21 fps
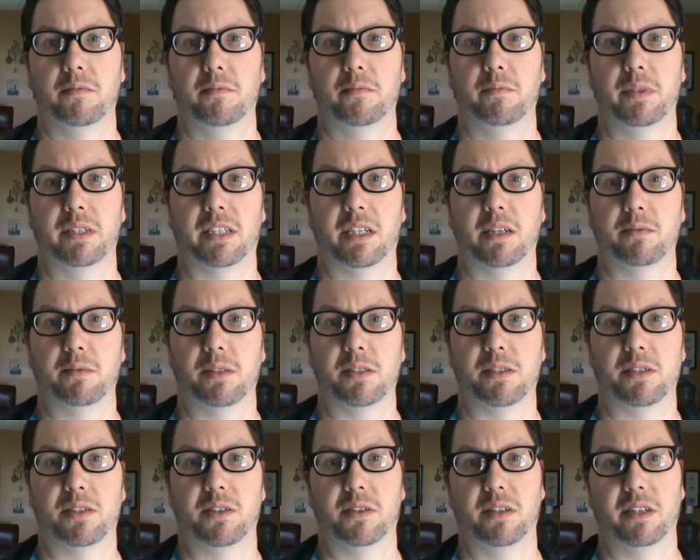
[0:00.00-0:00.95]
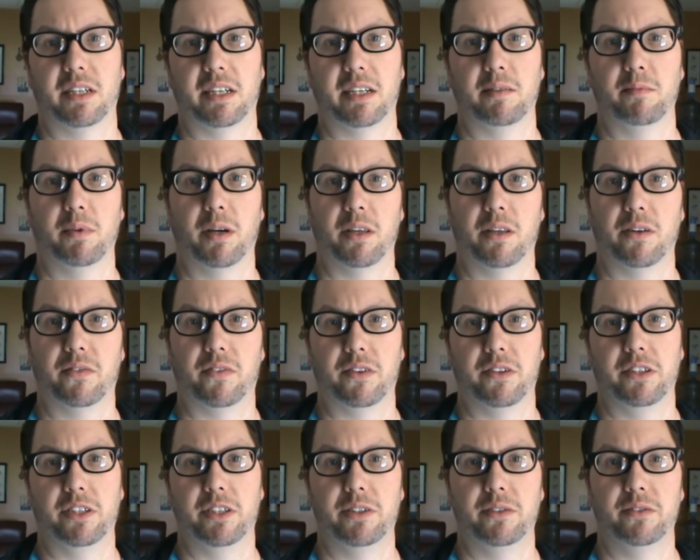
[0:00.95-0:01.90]
becomes a surrogate mother for
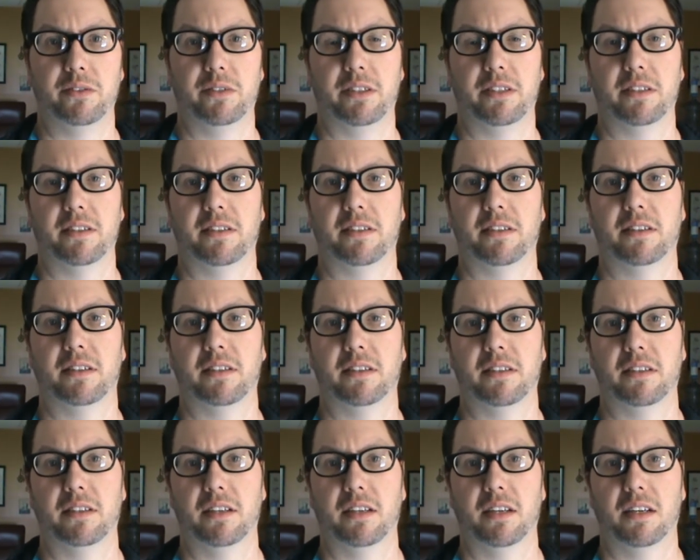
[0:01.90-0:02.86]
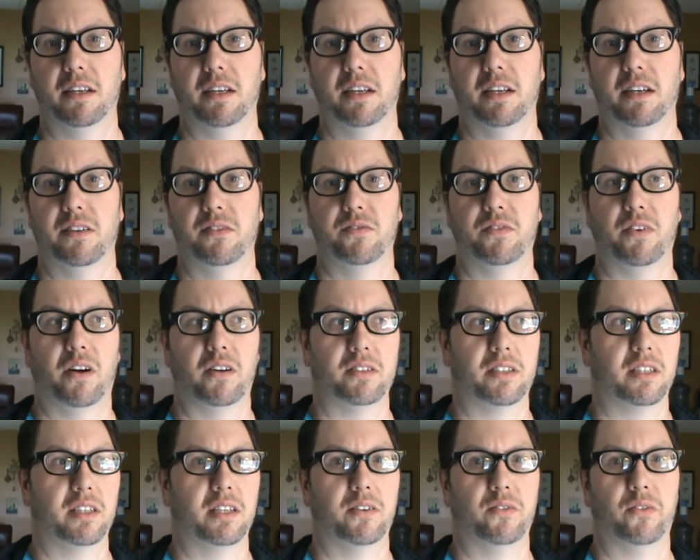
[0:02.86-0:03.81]
Newt, falls
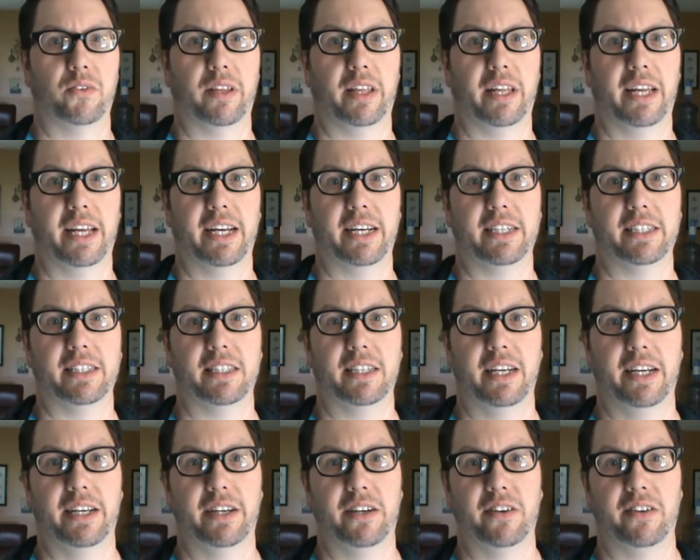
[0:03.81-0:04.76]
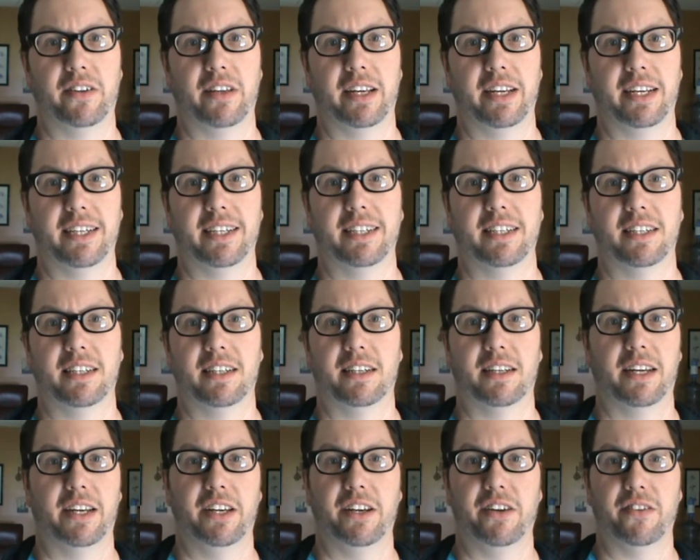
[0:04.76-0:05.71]
in love with Hicks, and you think,
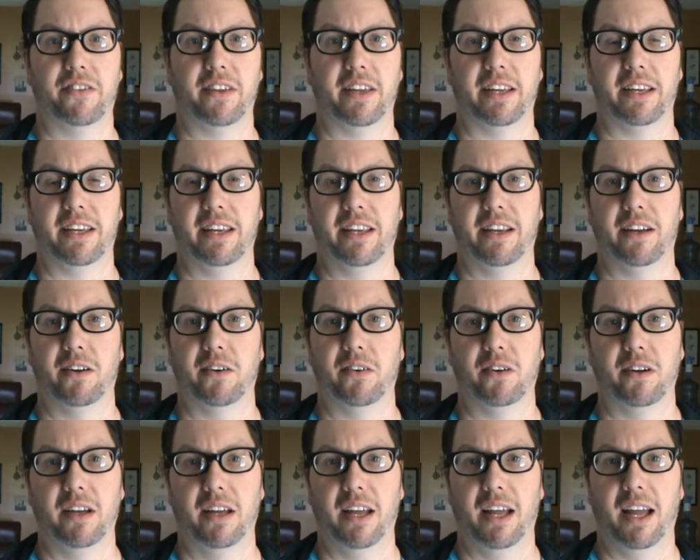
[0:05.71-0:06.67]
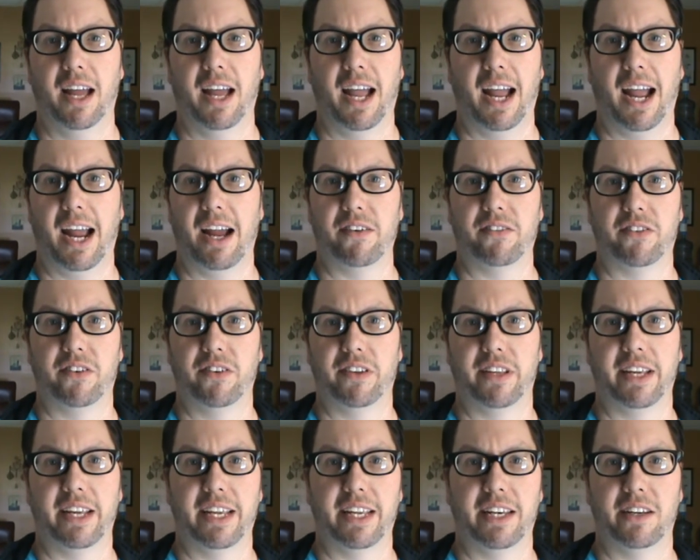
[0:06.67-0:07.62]
you know, after the
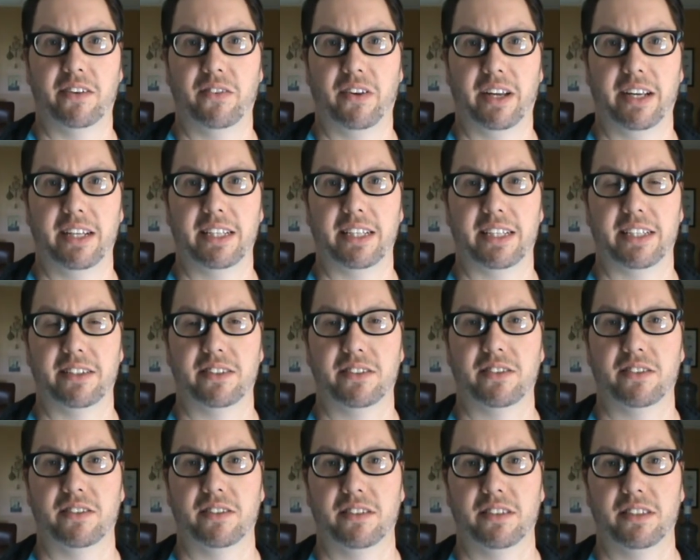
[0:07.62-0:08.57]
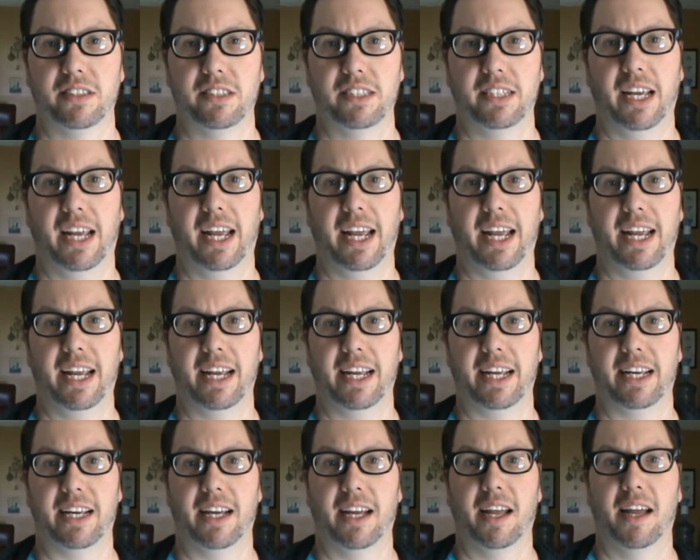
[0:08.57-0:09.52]
end of Aliens,
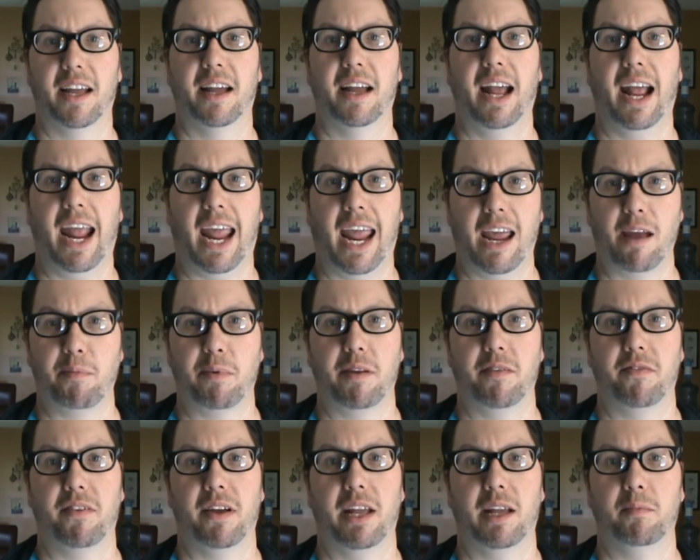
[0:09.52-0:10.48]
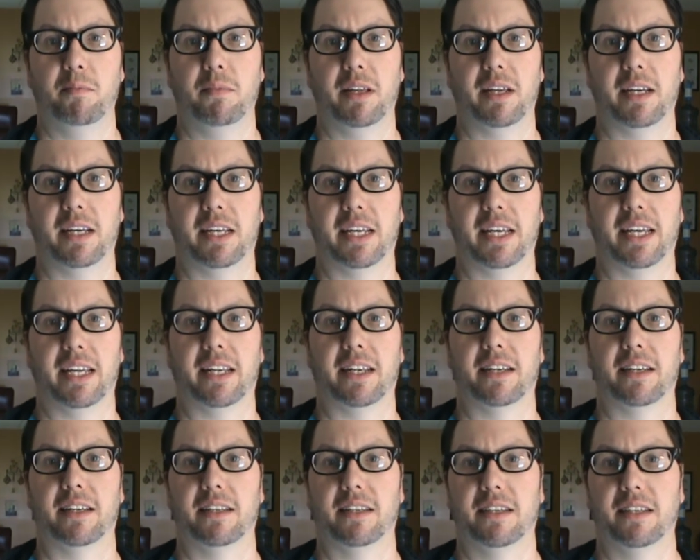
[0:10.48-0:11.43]
yay, happy family again,
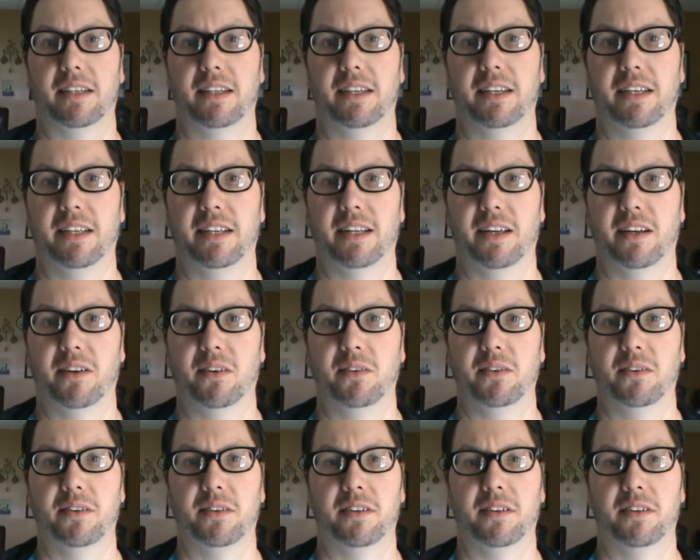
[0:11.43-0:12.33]
you know?